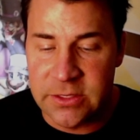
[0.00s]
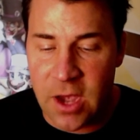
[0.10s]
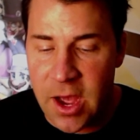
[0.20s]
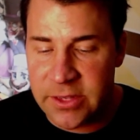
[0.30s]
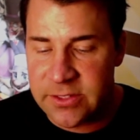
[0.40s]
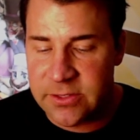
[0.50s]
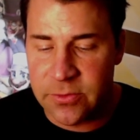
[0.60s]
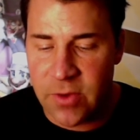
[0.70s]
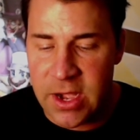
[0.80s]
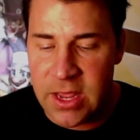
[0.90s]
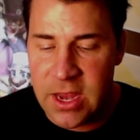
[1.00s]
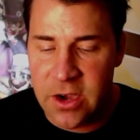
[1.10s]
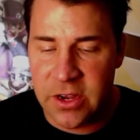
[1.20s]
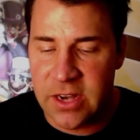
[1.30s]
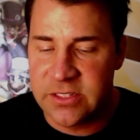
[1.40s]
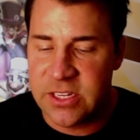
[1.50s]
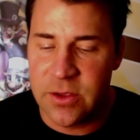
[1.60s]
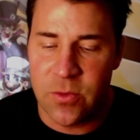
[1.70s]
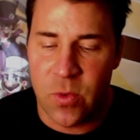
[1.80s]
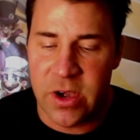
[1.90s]
dots right here to kind of
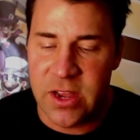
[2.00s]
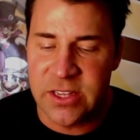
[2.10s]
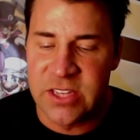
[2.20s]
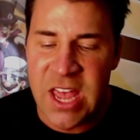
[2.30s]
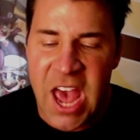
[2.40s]
see what it is.